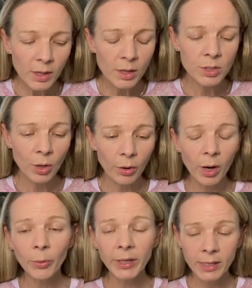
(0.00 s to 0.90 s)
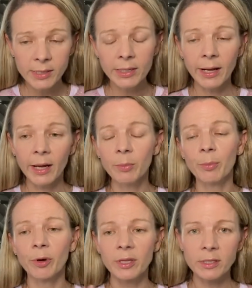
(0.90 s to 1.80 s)
So I went yesterday, my
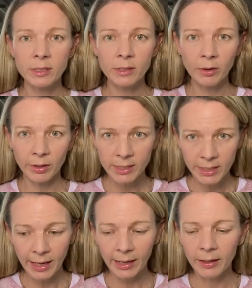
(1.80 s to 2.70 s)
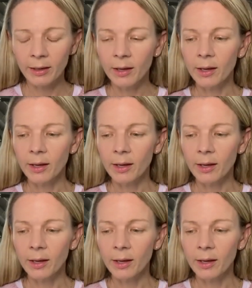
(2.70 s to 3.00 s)
brother's going today.